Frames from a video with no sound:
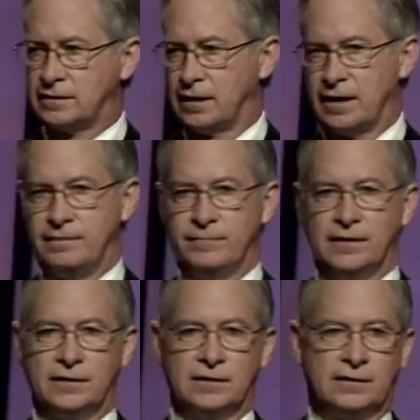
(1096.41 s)
claim,
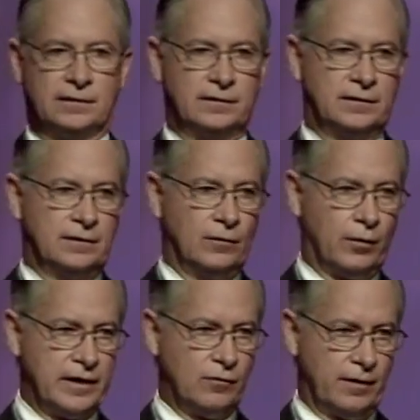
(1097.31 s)
what
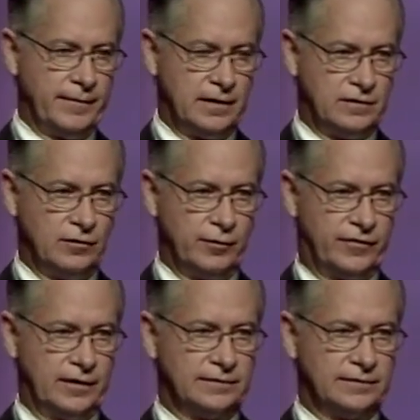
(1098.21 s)
do you want me to do with it?"